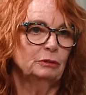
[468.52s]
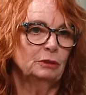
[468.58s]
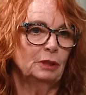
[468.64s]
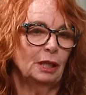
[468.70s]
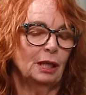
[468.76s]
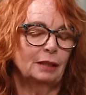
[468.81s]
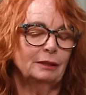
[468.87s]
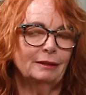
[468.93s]

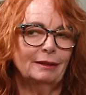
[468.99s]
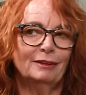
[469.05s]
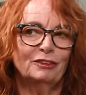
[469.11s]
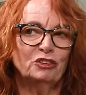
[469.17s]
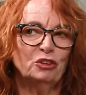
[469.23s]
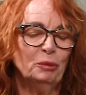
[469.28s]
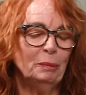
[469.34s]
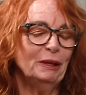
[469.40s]

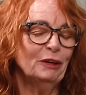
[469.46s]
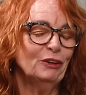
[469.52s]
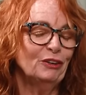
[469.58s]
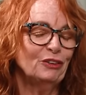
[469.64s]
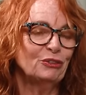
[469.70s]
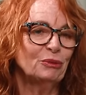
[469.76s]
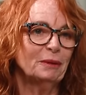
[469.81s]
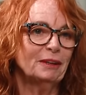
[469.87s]
To be
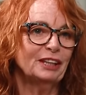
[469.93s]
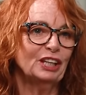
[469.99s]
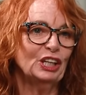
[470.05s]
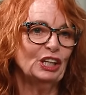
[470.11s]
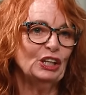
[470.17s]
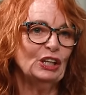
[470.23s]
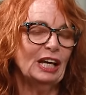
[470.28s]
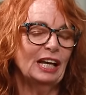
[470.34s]
honest with
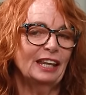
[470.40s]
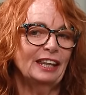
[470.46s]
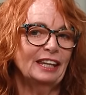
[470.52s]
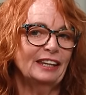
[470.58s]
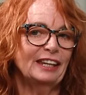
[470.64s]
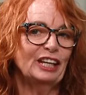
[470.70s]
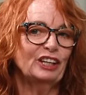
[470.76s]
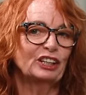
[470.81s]
you, I
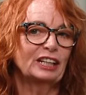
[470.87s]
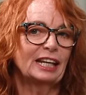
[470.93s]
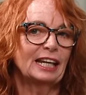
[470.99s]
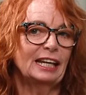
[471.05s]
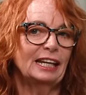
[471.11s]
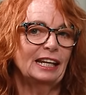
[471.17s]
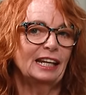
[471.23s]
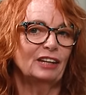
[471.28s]
think they could
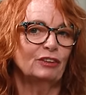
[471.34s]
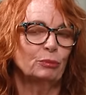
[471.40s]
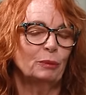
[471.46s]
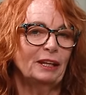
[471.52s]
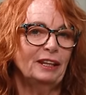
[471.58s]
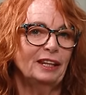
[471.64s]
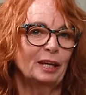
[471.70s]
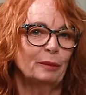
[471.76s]
care less
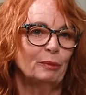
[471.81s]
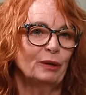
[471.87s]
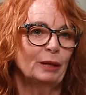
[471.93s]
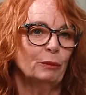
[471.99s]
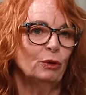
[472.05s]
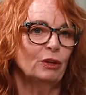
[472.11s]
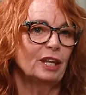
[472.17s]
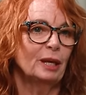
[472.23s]
what
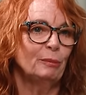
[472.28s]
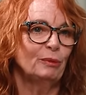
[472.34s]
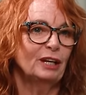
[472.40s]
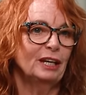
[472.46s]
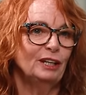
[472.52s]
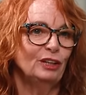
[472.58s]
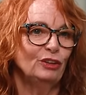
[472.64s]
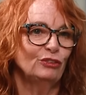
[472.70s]
their
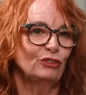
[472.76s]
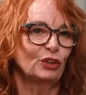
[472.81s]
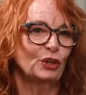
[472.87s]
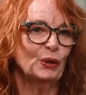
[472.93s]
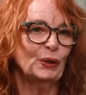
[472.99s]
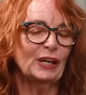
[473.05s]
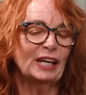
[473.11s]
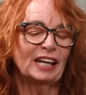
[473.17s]
brain is
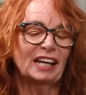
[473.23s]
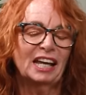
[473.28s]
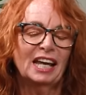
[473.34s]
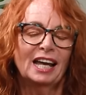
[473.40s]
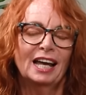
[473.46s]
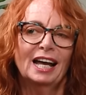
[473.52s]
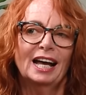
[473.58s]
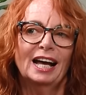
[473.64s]
doing.
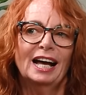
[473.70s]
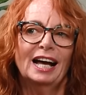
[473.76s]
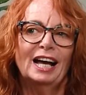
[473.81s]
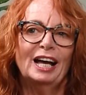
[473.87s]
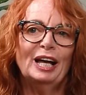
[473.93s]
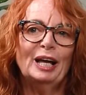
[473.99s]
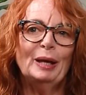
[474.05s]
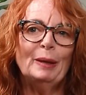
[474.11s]

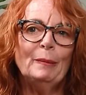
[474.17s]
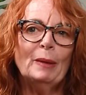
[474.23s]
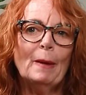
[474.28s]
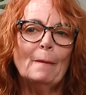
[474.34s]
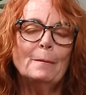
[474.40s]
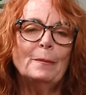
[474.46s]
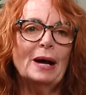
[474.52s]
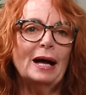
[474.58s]

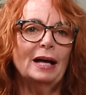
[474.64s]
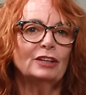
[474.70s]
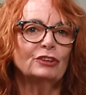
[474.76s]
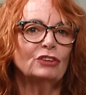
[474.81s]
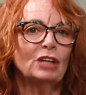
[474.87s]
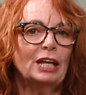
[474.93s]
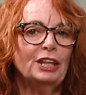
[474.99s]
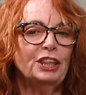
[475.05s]

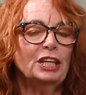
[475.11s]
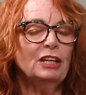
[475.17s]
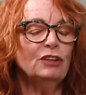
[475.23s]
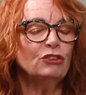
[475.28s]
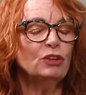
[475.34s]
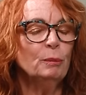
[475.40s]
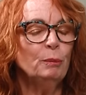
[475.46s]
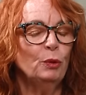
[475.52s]
But I think
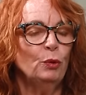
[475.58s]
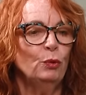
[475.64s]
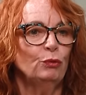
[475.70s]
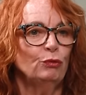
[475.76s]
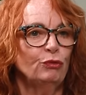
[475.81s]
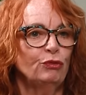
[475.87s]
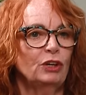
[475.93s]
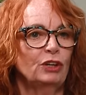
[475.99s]
it's
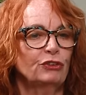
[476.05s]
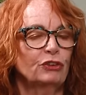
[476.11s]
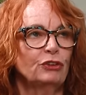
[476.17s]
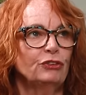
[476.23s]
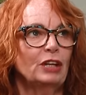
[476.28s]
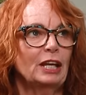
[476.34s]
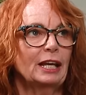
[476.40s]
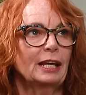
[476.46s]
important for us
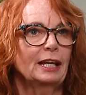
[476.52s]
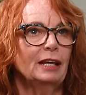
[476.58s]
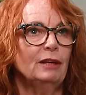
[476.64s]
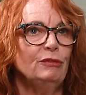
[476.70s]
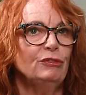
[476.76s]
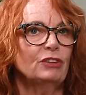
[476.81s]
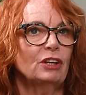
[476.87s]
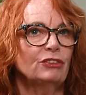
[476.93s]
because it
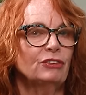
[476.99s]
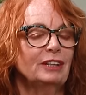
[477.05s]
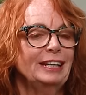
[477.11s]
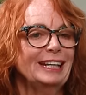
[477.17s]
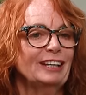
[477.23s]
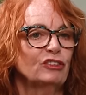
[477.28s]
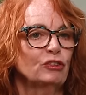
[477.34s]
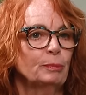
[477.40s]
gives us
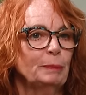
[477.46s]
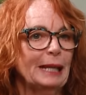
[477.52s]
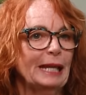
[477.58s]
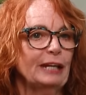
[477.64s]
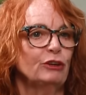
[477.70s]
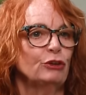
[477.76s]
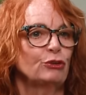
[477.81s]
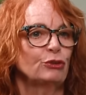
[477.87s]
an
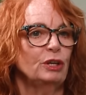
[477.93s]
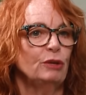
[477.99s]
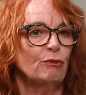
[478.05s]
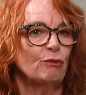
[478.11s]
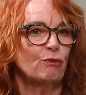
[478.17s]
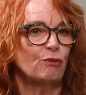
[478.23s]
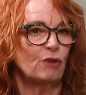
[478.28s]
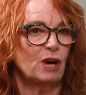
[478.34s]
explanatory
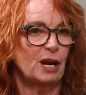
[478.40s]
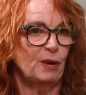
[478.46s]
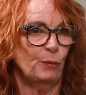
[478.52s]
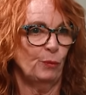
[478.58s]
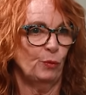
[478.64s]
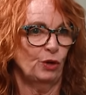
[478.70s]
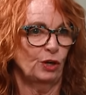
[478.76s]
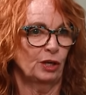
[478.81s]

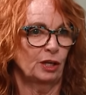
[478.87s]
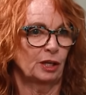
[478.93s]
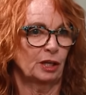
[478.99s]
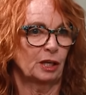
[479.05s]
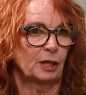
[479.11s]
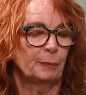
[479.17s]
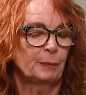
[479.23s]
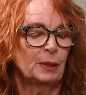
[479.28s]
framework.
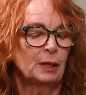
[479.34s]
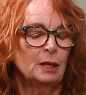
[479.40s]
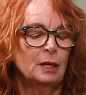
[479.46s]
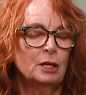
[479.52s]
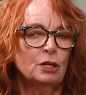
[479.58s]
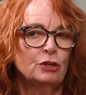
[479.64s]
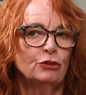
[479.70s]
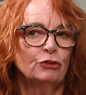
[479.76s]
Mm-hmm.
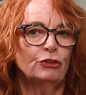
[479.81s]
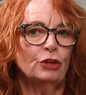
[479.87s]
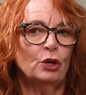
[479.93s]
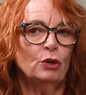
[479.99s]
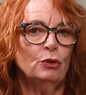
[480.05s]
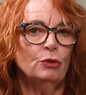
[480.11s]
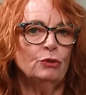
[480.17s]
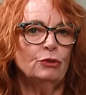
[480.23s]

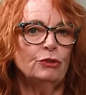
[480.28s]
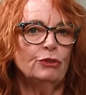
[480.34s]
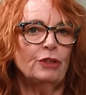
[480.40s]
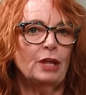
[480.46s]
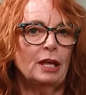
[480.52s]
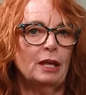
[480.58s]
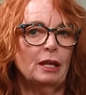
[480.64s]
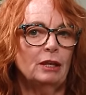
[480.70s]
So
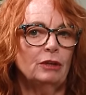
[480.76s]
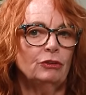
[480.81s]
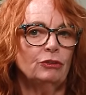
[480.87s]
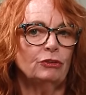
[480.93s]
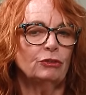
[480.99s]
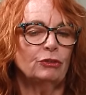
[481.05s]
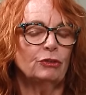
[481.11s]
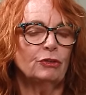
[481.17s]

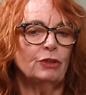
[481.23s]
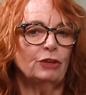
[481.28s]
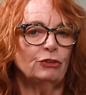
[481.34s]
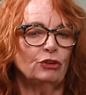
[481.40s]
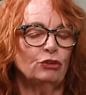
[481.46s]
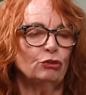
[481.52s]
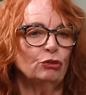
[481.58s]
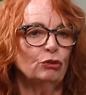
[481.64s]
there's
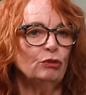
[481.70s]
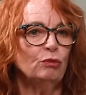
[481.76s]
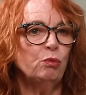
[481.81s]
a sort of